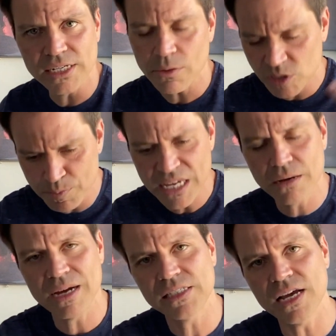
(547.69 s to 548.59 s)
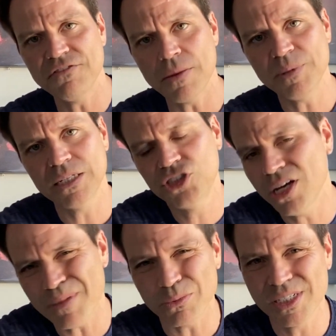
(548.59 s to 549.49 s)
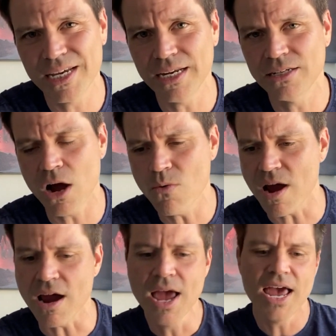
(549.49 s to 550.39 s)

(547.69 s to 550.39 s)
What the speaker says: I was beating myself up in the gym. I was getting nowhere.